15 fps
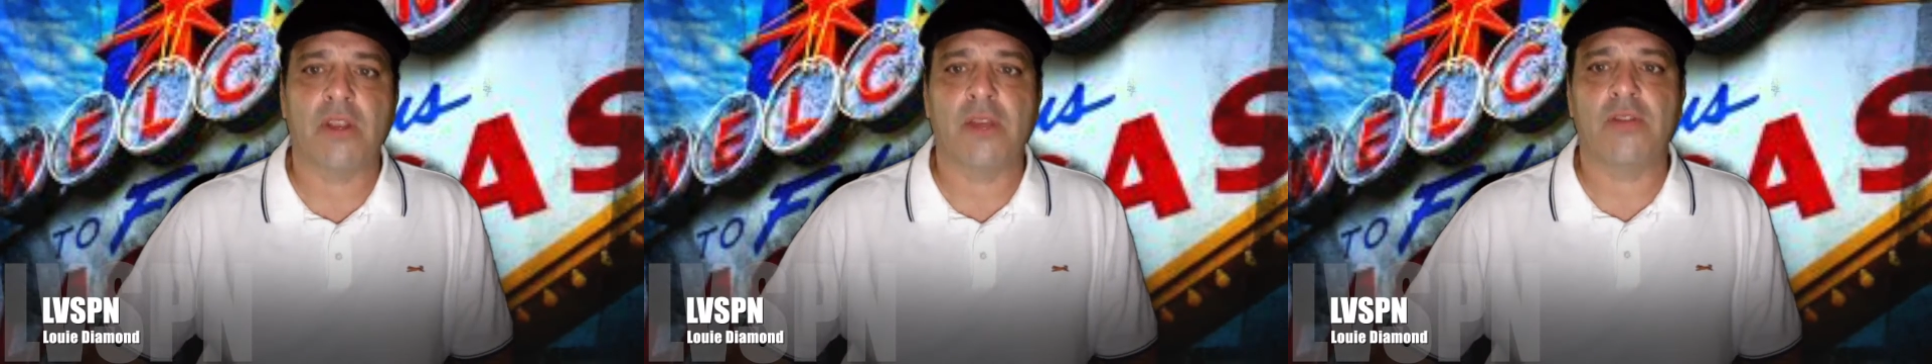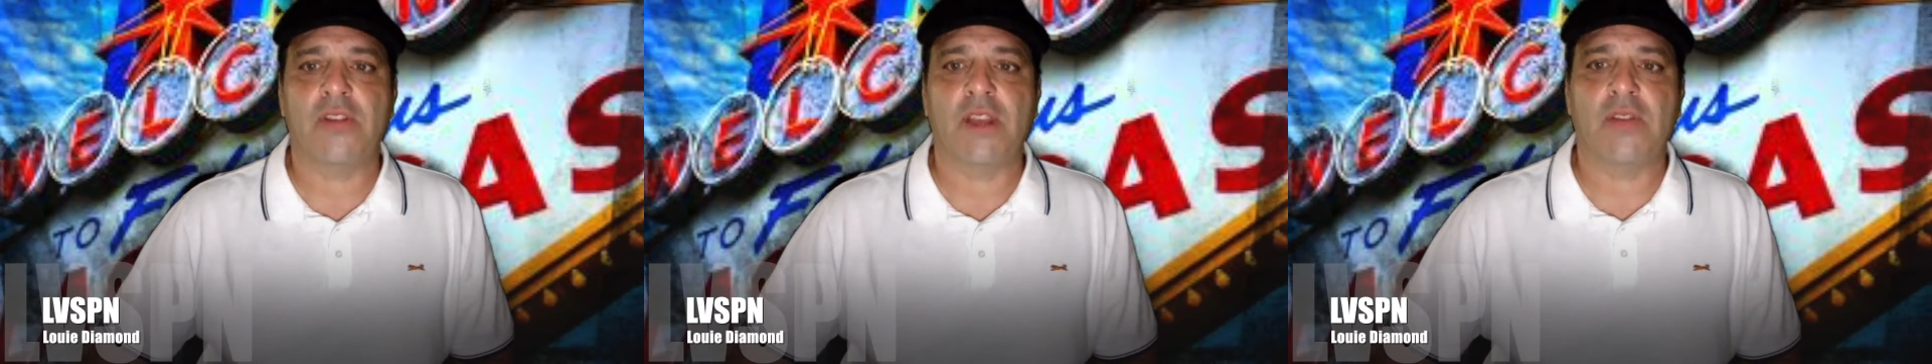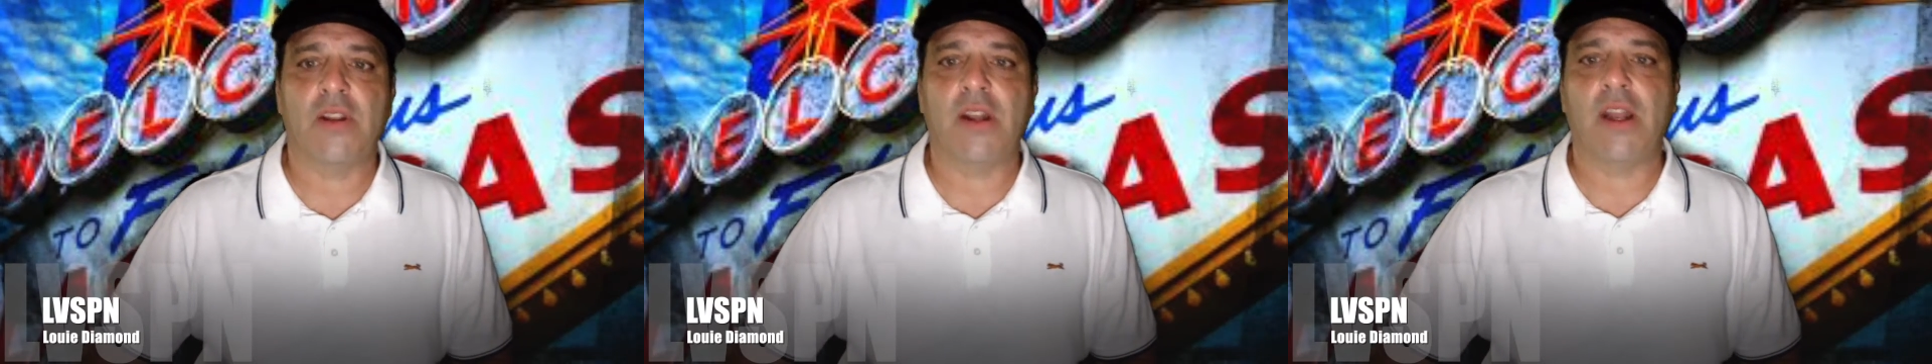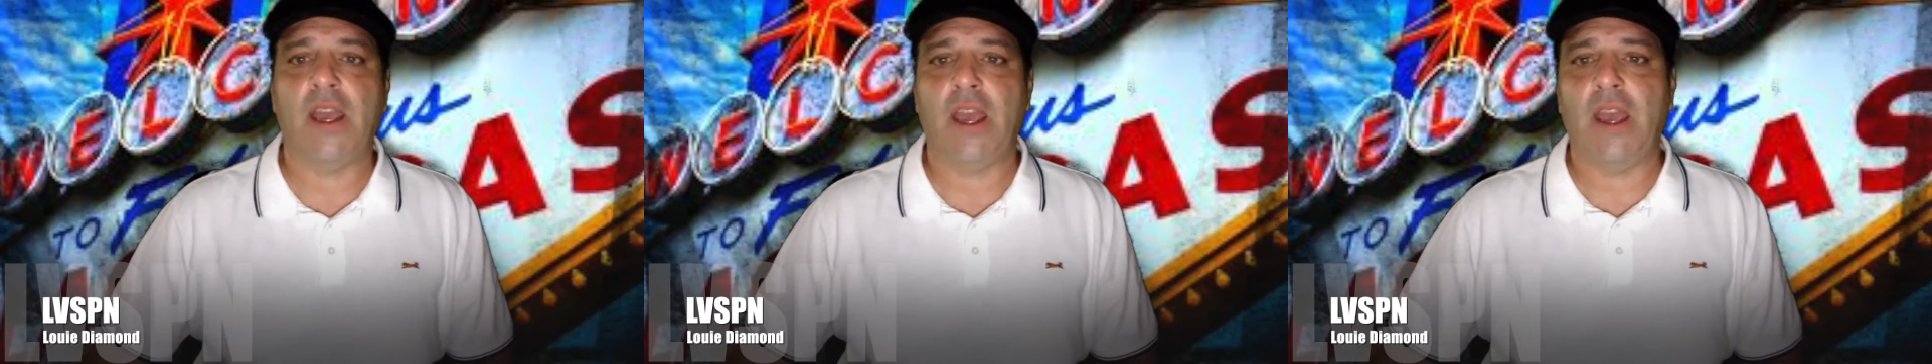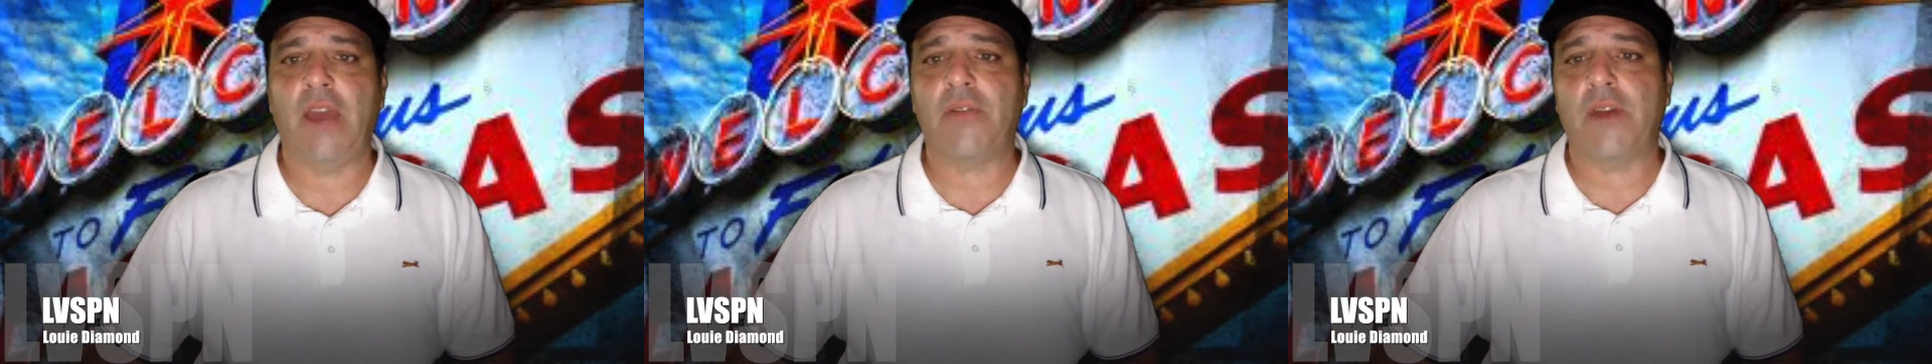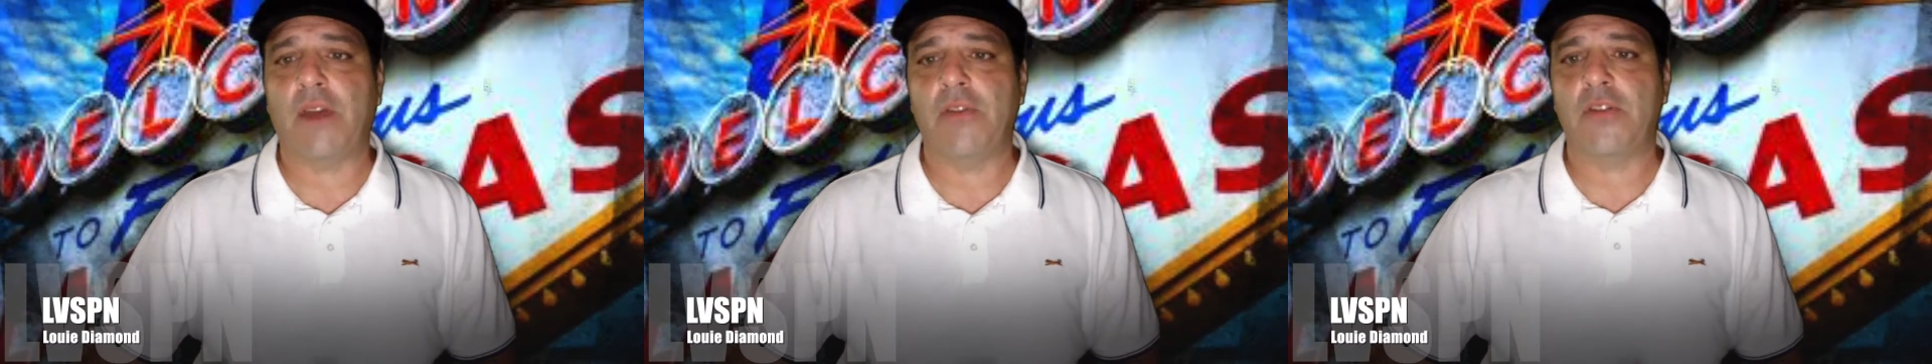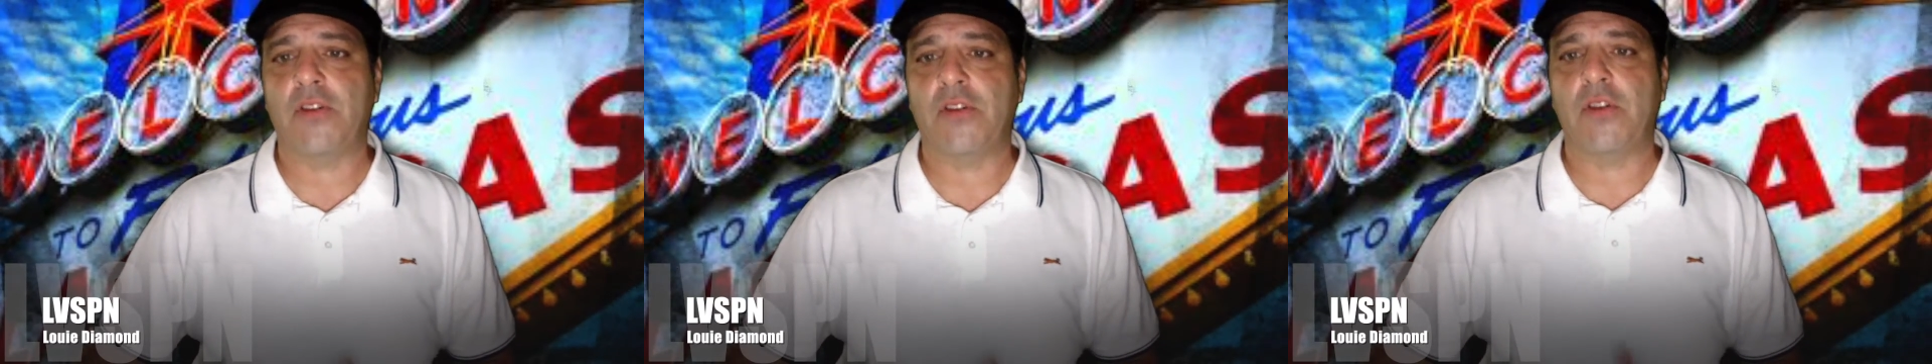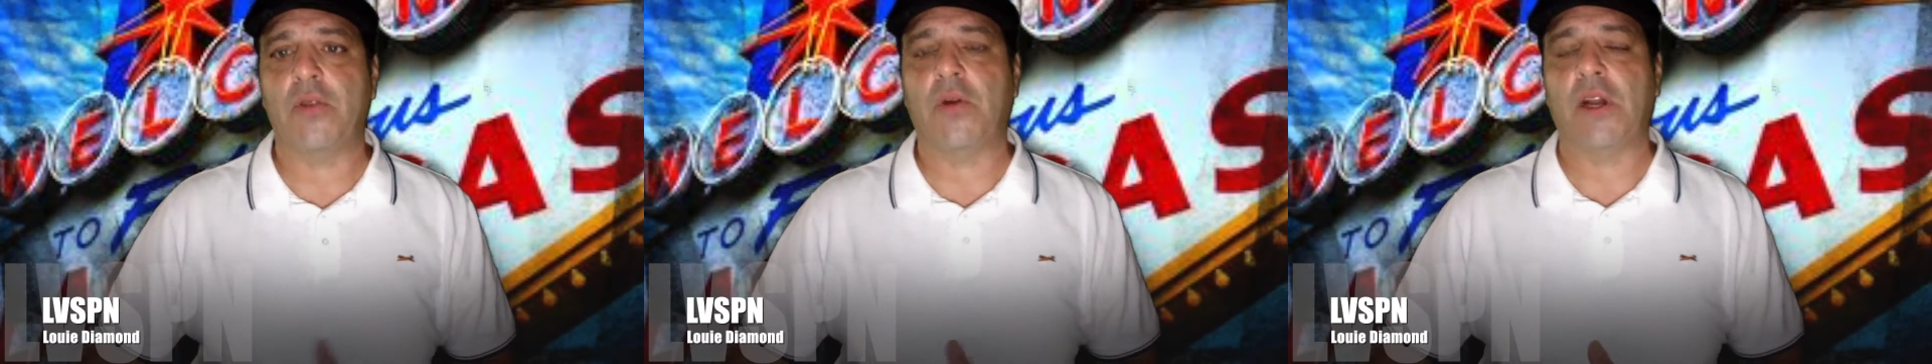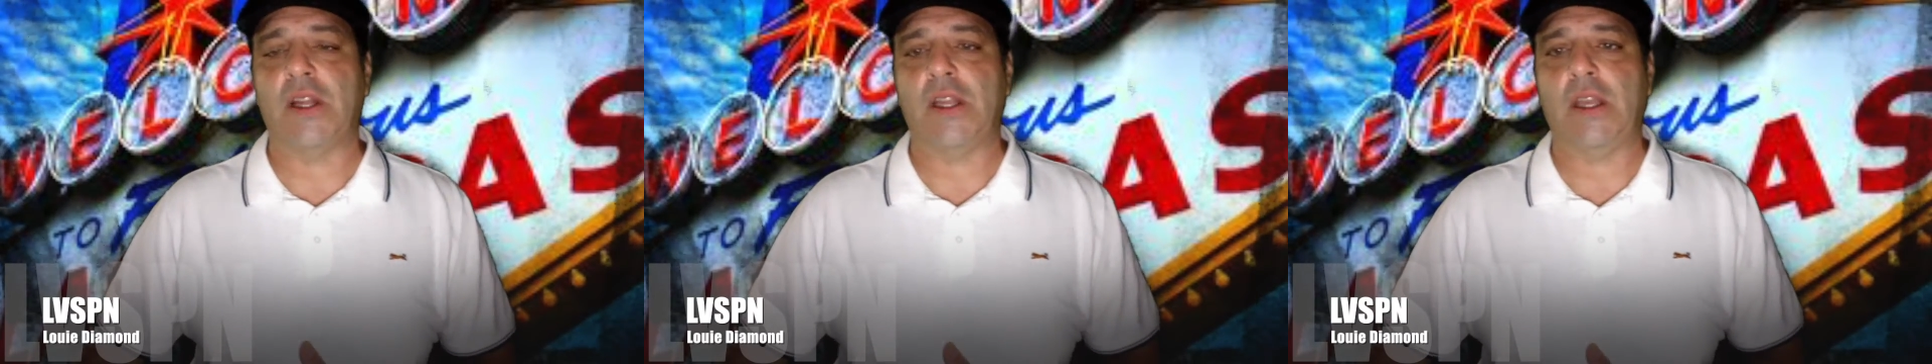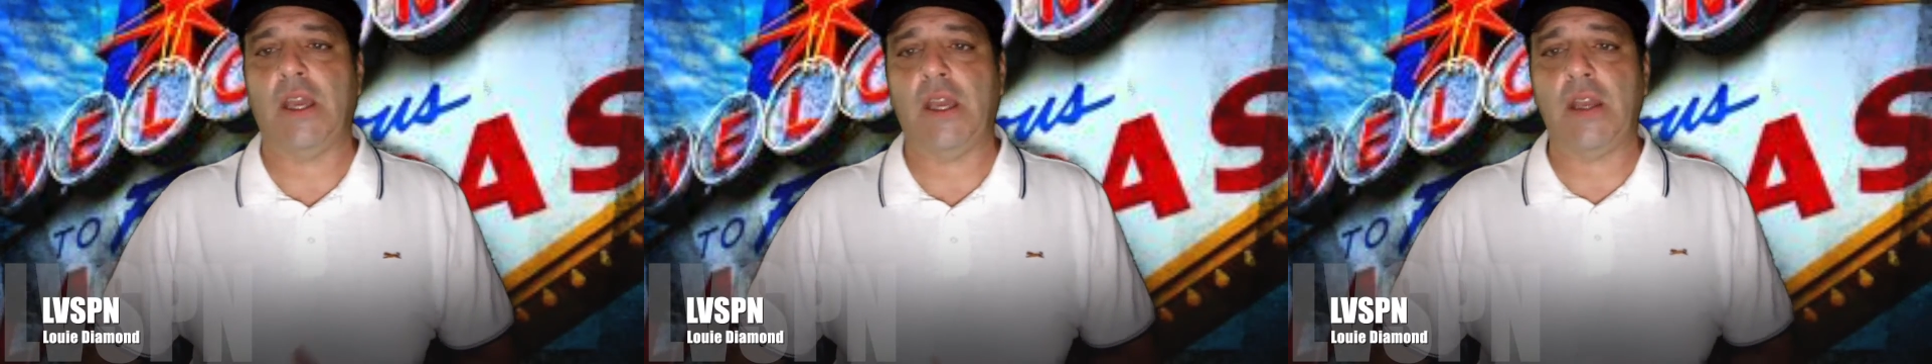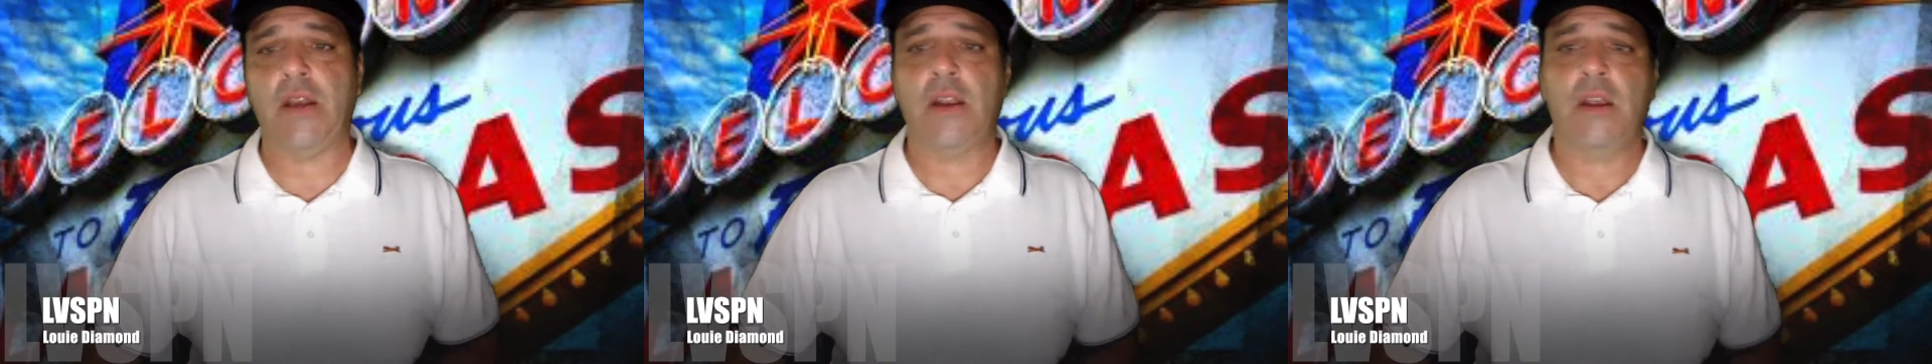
7.5. Obviously, you want the 8.